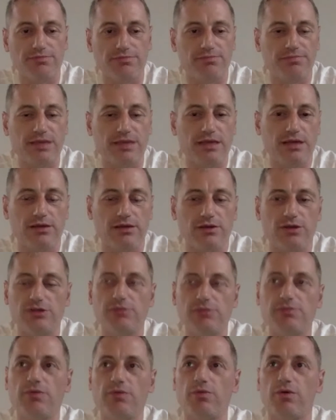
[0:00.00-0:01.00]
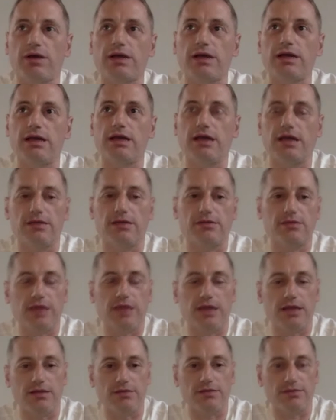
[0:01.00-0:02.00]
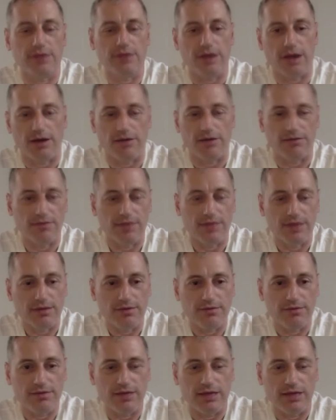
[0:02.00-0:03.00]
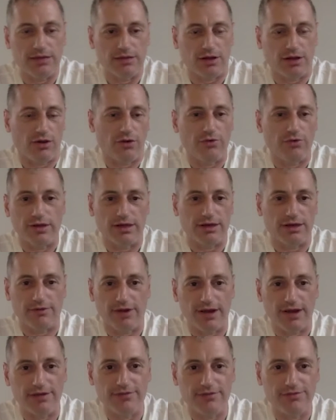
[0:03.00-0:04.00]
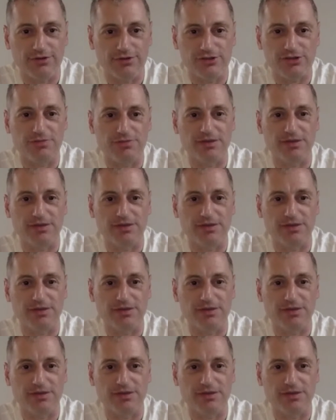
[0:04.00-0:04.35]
you should be working in cloning, right? You should be